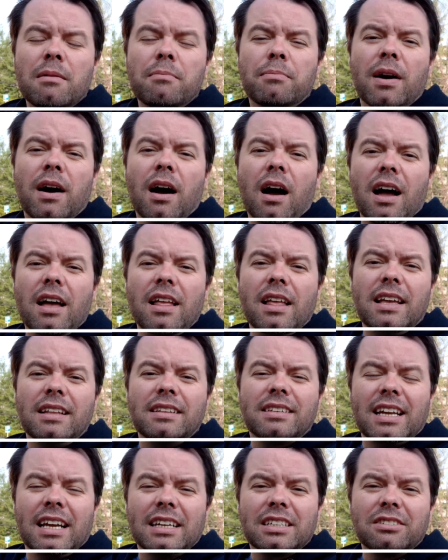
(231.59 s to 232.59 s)
But
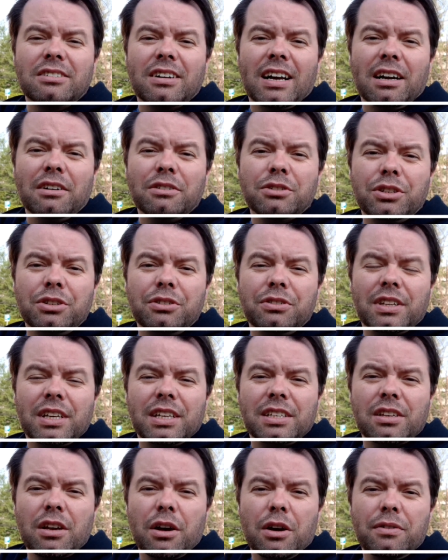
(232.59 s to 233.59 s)
International House do
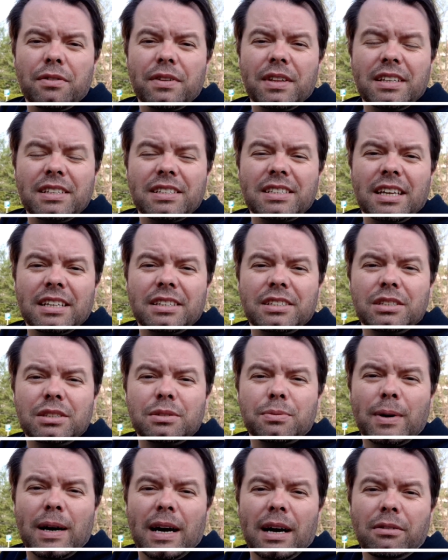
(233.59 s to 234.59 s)
this over the internet
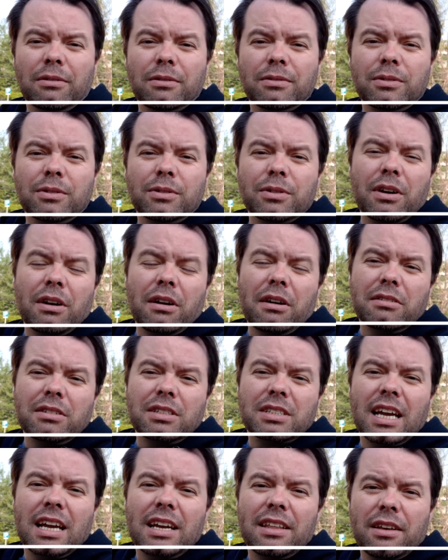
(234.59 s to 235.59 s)
as well, although I
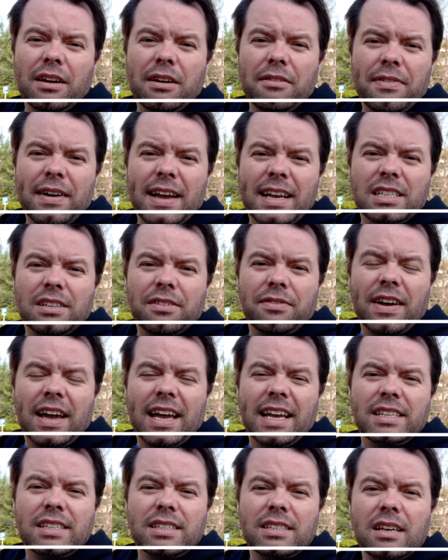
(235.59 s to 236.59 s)
would say that a
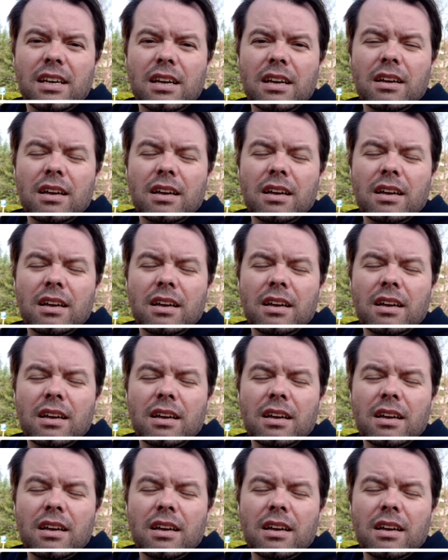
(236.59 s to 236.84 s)
face-to-face